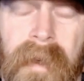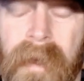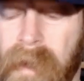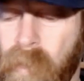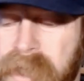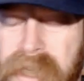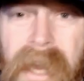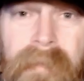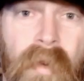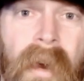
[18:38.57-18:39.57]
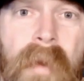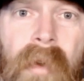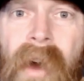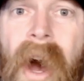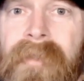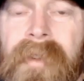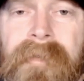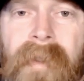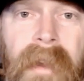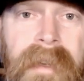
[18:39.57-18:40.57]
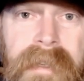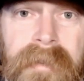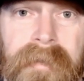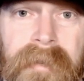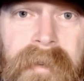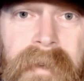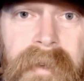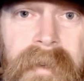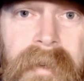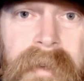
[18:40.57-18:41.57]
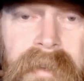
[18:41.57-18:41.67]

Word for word: And which camp do I most often fall into? Because